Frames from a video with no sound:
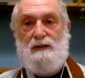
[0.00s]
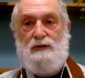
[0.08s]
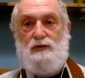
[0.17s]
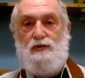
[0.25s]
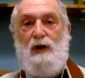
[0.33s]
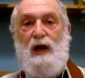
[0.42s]

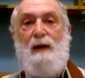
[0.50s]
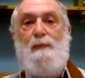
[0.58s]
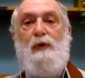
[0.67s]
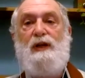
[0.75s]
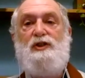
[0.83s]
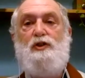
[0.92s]
Drop
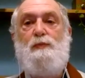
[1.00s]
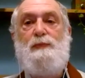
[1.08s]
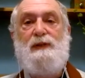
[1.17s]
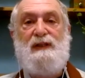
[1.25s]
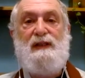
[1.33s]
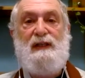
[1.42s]
what you
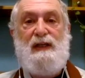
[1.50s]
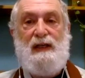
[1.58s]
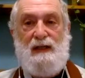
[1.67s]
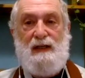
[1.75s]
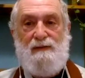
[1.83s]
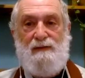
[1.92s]

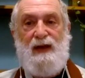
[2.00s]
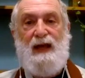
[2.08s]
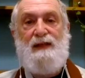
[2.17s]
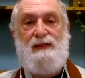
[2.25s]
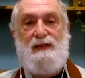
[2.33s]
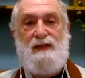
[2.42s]
believe
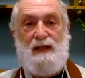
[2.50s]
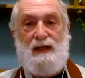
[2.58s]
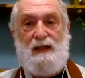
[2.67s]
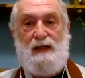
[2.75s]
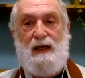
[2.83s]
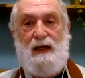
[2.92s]
and
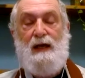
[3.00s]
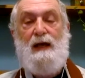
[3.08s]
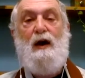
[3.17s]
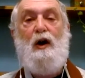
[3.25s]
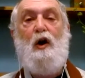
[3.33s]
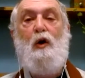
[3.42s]
think.
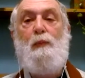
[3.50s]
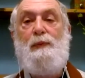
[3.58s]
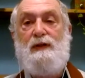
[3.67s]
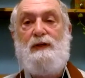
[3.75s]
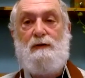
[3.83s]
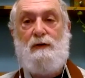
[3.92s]

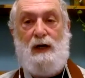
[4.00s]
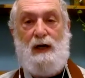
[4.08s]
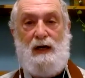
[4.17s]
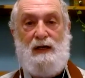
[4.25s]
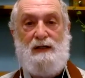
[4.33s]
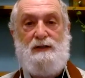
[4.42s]
Open your
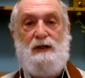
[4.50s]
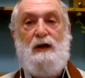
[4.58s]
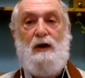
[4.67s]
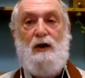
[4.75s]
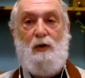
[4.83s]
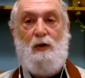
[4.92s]
eyes.
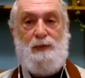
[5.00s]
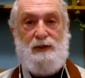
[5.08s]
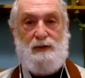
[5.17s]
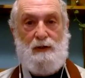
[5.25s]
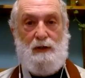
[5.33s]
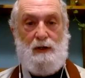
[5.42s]
Open
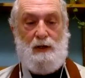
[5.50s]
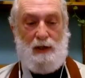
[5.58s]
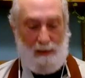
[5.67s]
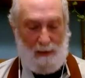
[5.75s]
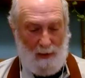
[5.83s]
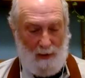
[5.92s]
your
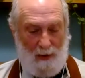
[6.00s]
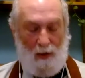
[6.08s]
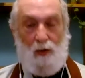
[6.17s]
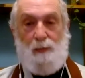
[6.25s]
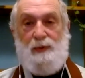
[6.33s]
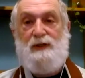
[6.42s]
heart.
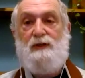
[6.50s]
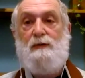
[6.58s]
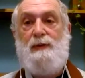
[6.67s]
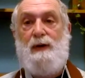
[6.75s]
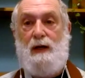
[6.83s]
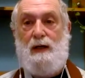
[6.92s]
Open your
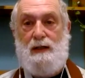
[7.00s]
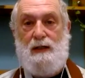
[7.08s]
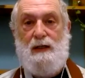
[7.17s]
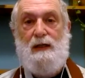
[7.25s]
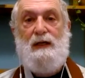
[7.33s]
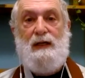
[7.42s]
body.
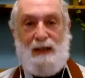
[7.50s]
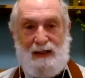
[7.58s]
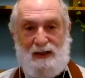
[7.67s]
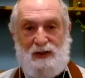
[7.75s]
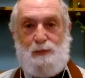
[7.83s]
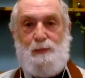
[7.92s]

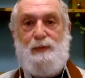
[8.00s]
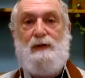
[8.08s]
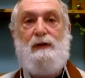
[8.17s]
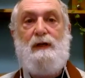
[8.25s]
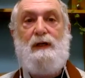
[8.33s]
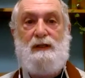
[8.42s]

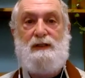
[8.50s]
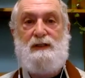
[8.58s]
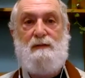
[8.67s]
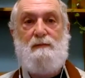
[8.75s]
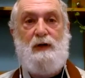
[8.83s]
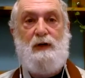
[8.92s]
Experience the
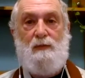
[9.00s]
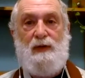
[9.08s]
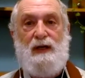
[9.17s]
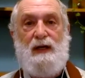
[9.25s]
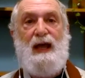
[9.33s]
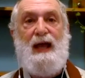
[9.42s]

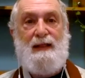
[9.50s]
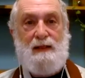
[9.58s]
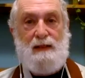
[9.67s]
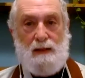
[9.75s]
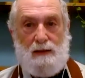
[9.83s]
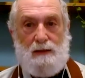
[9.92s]
moment and
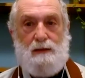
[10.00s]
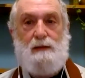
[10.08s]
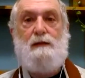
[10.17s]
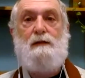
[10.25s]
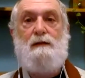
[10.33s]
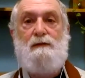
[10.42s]

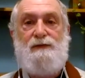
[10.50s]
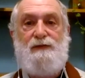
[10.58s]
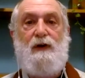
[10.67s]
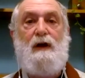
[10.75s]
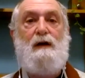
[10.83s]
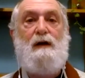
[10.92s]
learn
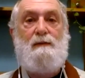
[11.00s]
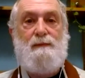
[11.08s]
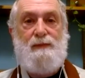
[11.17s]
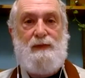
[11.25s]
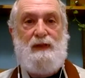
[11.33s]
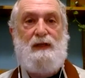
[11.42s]

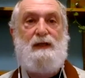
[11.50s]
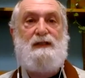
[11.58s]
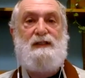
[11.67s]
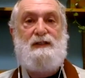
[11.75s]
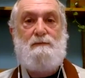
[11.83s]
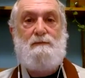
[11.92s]
from
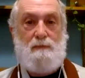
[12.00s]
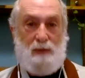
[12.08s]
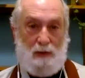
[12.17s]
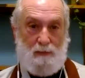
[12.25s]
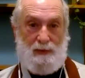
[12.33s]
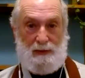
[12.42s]
this
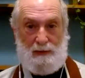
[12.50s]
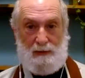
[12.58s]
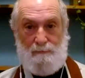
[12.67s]
moment.